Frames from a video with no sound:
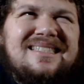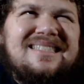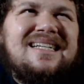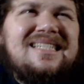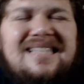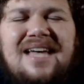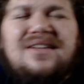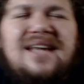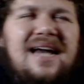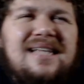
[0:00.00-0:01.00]
a
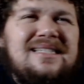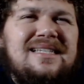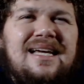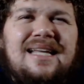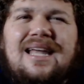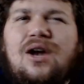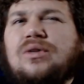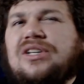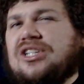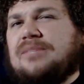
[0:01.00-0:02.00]
7 out of 10 that
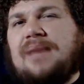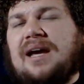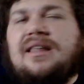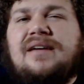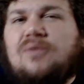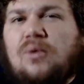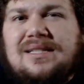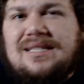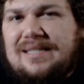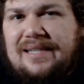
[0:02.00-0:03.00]
only just barely
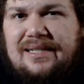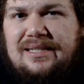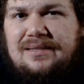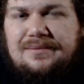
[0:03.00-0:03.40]
avoids a 6.